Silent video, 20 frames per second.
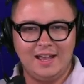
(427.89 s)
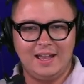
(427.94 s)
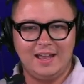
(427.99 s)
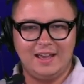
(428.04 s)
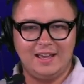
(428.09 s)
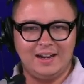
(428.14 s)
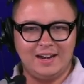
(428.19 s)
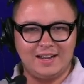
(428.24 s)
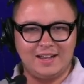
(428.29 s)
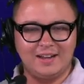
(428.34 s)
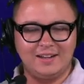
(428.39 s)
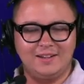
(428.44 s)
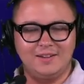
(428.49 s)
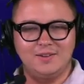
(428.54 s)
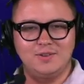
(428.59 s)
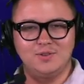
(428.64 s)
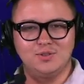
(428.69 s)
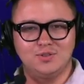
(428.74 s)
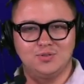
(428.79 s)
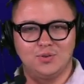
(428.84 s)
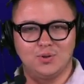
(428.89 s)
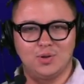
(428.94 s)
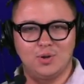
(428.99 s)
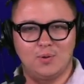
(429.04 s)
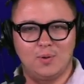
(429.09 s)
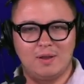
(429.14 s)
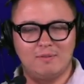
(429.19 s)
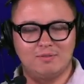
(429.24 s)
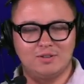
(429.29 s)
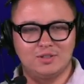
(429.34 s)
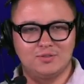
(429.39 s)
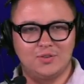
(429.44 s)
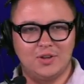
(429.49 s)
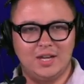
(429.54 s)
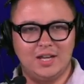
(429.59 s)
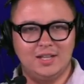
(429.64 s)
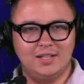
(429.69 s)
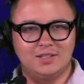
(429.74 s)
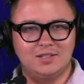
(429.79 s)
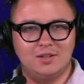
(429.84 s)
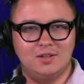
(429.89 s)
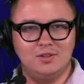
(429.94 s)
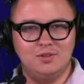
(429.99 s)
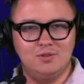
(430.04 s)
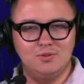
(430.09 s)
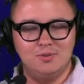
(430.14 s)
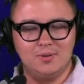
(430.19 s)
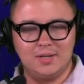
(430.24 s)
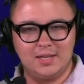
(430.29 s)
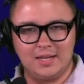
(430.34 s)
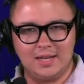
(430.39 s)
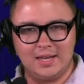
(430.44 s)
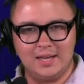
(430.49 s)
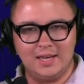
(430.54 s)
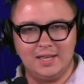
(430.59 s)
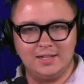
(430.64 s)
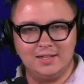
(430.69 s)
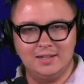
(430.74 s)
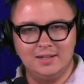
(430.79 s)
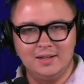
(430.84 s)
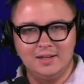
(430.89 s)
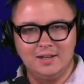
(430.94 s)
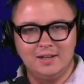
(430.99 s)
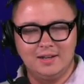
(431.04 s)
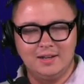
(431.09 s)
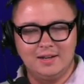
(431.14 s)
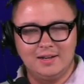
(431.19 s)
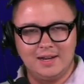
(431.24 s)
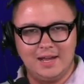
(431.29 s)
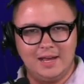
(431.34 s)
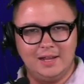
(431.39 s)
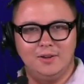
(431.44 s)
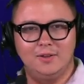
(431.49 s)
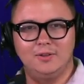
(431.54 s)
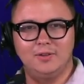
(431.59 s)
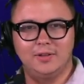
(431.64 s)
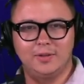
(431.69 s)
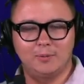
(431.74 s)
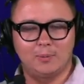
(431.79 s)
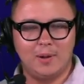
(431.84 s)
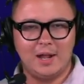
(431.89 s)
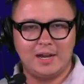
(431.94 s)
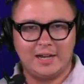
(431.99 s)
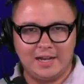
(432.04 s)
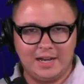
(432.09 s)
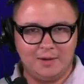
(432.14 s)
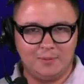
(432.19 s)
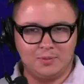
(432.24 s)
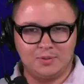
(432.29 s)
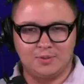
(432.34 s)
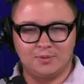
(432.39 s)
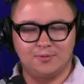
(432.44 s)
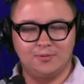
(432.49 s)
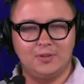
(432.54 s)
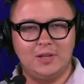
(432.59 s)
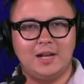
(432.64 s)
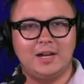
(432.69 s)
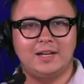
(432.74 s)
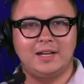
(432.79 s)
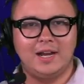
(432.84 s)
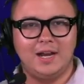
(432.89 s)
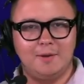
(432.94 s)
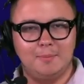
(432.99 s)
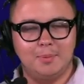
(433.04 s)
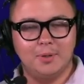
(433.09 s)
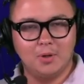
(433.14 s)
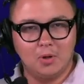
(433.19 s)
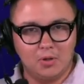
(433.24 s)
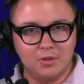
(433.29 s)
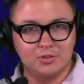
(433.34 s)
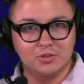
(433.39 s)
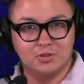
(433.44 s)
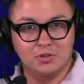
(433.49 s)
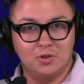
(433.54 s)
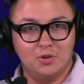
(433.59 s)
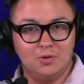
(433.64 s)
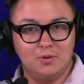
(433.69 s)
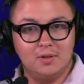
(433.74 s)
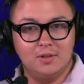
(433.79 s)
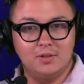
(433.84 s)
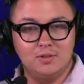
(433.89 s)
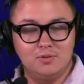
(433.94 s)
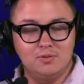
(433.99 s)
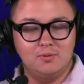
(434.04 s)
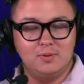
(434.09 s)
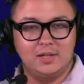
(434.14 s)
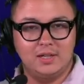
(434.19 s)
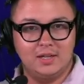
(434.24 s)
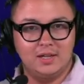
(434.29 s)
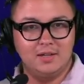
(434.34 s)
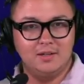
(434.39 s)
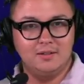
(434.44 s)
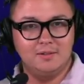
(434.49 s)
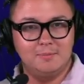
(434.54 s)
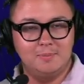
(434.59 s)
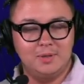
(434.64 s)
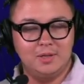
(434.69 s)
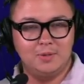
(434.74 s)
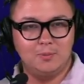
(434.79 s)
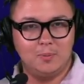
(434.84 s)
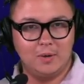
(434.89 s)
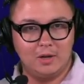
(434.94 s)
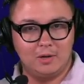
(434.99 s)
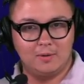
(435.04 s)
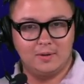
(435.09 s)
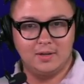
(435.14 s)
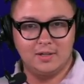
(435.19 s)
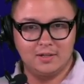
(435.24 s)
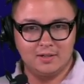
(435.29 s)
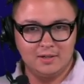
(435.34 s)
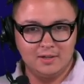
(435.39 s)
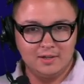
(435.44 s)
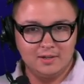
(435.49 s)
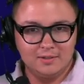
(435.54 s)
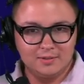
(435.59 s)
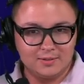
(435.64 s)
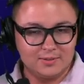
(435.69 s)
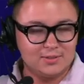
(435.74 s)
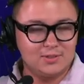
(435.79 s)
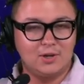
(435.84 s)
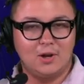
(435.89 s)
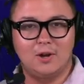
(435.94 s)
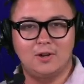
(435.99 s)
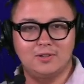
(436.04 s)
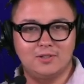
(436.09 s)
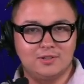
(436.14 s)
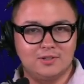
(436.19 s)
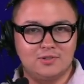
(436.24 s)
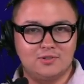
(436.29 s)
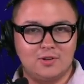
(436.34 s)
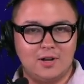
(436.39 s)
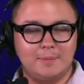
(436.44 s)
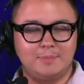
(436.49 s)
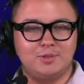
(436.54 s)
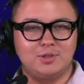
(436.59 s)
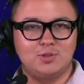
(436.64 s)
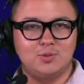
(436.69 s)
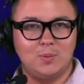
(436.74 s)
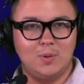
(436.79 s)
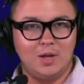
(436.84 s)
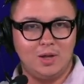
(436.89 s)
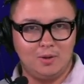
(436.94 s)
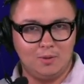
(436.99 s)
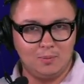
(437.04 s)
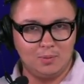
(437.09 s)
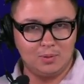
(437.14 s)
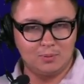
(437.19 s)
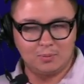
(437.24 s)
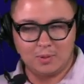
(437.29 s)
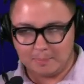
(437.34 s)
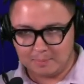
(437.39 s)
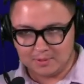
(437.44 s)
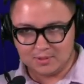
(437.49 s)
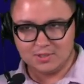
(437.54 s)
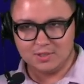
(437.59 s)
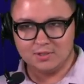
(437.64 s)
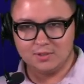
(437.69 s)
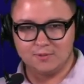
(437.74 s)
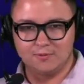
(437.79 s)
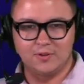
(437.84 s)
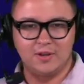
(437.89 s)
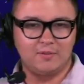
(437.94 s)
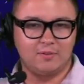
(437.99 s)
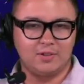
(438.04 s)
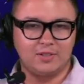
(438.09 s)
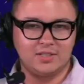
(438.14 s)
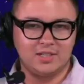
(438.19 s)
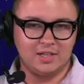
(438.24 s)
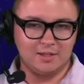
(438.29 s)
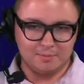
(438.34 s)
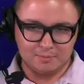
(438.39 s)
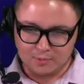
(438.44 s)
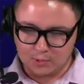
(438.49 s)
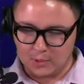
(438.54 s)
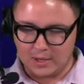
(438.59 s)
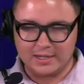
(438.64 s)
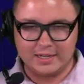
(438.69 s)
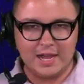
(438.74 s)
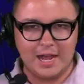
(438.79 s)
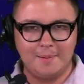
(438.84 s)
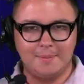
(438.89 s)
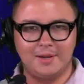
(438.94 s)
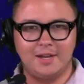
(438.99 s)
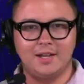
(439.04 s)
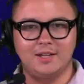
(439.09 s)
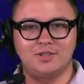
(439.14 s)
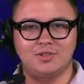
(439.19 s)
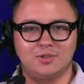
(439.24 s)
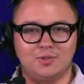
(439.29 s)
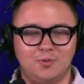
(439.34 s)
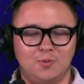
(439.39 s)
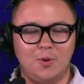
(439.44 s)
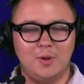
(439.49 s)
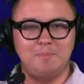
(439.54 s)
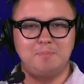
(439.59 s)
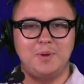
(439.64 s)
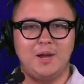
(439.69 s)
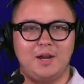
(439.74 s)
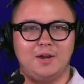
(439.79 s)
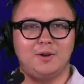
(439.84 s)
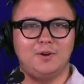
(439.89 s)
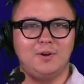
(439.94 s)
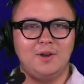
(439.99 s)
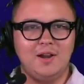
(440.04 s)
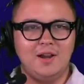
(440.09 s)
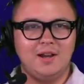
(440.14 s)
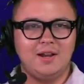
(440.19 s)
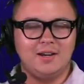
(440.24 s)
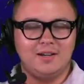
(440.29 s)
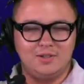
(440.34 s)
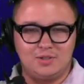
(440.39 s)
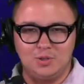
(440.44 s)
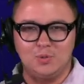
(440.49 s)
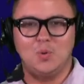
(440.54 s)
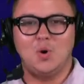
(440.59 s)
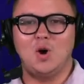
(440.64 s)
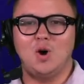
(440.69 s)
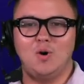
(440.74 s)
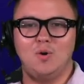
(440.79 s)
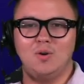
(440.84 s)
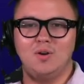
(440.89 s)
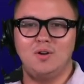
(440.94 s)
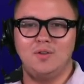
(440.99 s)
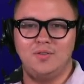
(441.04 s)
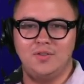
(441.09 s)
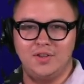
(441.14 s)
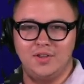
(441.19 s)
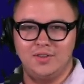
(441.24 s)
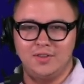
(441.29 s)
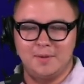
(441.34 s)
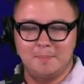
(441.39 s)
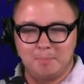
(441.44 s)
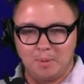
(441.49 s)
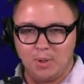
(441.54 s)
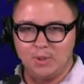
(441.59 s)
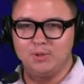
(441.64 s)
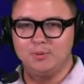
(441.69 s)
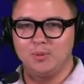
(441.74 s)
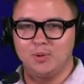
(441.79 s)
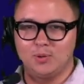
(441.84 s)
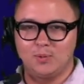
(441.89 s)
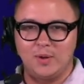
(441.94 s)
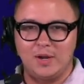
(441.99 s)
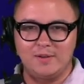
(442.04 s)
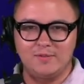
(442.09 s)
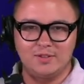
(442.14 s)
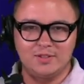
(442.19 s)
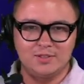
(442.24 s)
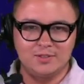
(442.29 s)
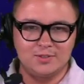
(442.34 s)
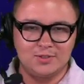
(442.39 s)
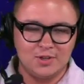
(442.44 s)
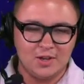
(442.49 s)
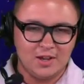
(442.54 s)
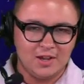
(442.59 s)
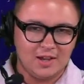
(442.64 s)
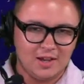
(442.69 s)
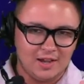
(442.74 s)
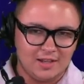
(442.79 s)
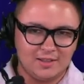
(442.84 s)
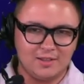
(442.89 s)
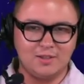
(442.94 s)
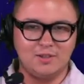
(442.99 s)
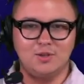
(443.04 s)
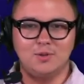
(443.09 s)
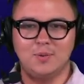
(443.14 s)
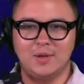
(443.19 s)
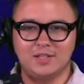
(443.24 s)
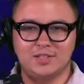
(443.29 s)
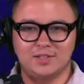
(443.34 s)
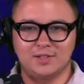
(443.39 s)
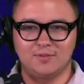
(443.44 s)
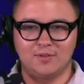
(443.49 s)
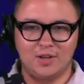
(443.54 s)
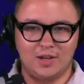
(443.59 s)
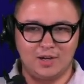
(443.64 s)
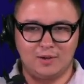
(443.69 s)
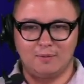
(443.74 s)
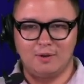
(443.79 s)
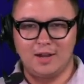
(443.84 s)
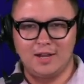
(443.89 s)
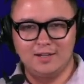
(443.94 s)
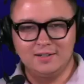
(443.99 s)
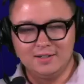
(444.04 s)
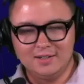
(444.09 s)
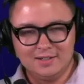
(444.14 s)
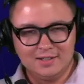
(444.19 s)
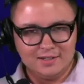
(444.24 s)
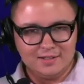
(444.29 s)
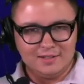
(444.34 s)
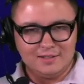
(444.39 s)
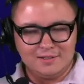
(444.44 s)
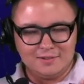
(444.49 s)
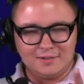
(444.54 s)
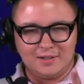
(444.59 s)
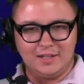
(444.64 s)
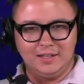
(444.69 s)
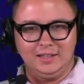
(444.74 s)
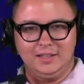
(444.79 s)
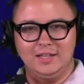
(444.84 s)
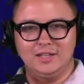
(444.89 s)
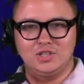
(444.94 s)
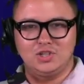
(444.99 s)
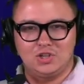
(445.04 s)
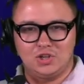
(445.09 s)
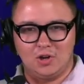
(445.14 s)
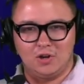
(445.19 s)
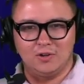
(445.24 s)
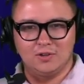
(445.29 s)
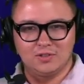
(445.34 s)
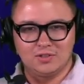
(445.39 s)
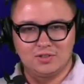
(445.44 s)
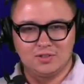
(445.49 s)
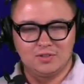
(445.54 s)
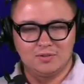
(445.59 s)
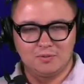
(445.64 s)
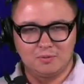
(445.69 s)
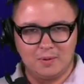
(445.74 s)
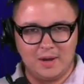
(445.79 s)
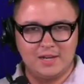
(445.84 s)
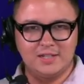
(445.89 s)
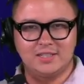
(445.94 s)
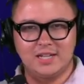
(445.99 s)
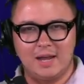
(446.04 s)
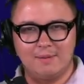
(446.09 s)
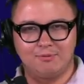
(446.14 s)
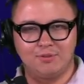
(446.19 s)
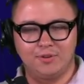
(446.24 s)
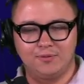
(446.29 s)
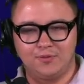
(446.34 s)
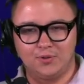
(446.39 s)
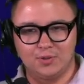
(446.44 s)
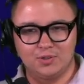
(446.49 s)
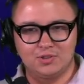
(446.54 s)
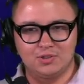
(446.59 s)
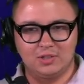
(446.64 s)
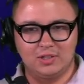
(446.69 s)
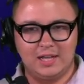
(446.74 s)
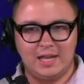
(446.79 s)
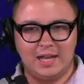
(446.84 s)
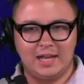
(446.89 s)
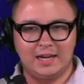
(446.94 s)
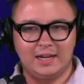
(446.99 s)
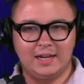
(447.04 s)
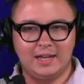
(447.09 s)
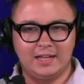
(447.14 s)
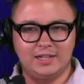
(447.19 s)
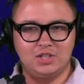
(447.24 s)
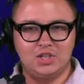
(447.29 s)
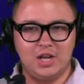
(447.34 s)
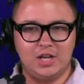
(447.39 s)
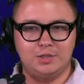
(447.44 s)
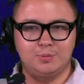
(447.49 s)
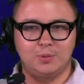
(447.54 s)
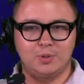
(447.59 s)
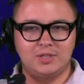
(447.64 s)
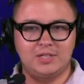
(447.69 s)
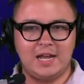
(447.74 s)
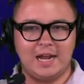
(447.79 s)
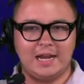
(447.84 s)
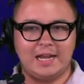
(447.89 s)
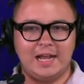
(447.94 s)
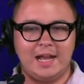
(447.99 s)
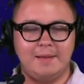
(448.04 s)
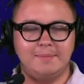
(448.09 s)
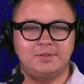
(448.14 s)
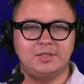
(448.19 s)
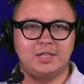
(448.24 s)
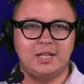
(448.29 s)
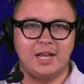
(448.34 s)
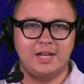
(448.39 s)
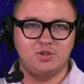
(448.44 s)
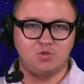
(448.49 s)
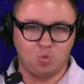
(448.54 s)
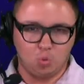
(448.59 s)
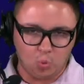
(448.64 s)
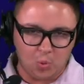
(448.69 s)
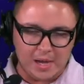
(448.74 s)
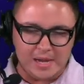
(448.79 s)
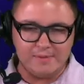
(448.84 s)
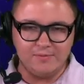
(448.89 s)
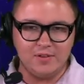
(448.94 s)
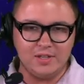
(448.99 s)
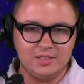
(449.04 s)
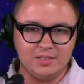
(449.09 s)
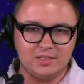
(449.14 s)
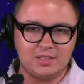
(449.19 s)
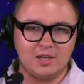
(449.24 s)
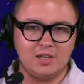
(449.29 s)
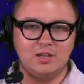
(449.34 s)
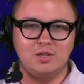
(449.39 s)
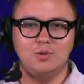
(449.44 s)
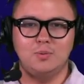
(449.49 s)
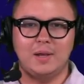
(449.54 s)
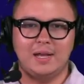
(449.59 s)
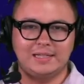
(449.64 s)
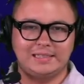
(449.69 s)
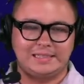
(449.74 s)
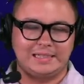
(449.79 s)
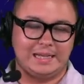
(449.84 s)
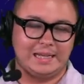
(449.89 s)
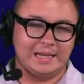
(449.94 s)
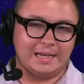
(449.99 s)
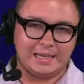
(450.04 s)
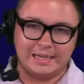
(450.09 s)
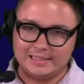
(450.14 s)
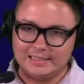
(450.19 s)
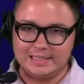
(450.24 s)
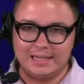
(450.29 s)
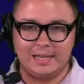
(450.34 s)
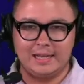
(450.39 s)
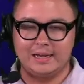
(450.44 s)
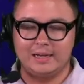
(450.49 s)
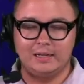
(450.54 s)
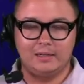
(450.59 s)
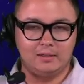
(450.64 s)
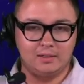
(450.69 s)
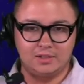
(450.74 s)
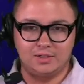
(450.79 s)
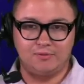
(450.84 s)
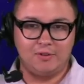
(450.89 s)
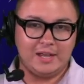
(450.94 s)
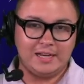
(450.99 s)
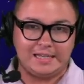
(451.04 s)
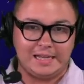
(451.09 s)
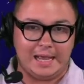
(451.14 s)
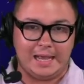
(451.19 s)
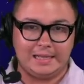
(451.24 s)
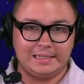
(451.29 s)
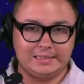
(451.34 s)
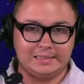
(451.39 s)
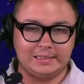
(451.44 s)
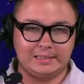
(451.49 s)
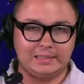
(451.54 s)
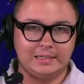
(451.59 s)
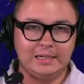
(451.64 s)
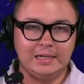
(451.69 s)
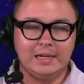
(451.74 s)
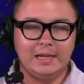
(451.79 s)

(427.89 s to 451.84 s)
And I got good news for you, Ravens fans. You can not only rock out with your flock out, but also you can be wearing the stars and stripes as well, will represent your favorite team. Great combination. What better duo than the Baltimore Ravens and the US of A, right? You can get this shirt right in time for the 4th of July at chatsports.com slash RavensUSA. I got to tell you, it looks fantastic.